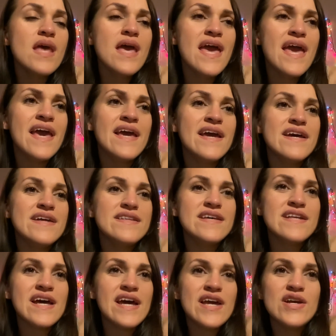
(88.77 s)
And
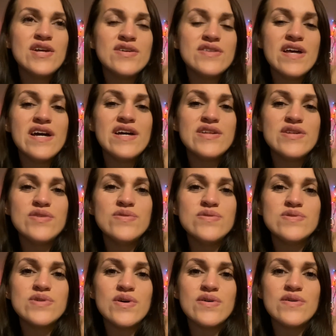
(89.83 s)
then I hear that
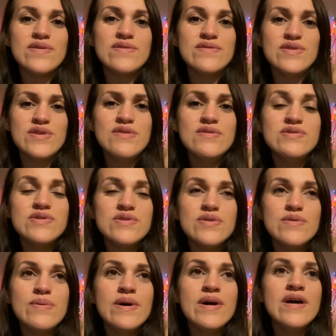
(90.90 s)
news on
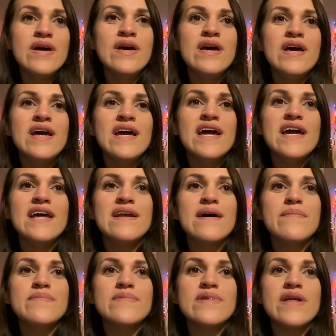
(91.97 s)
YouTube and
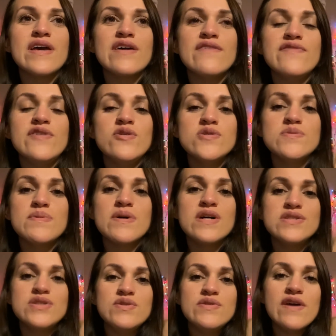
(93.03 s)
I'm like confused
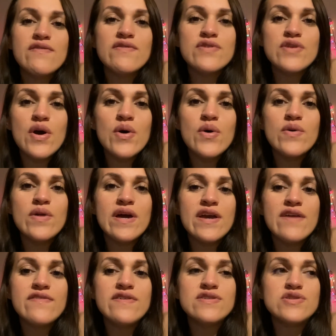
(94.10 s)
because you never know like
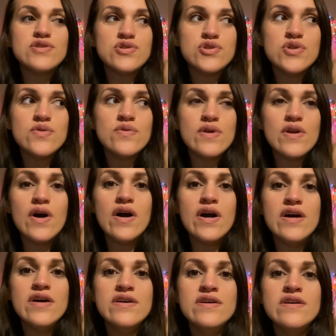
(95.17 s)
if this is true or
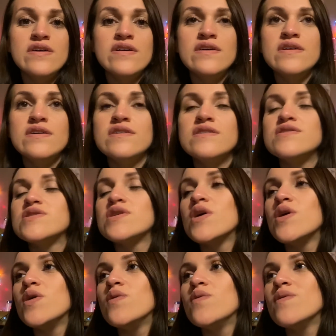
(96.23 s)
not.
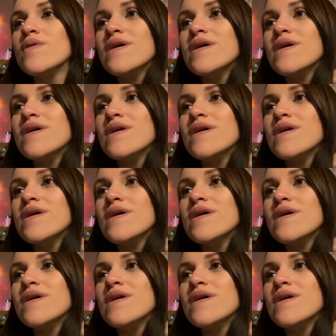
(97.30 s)
So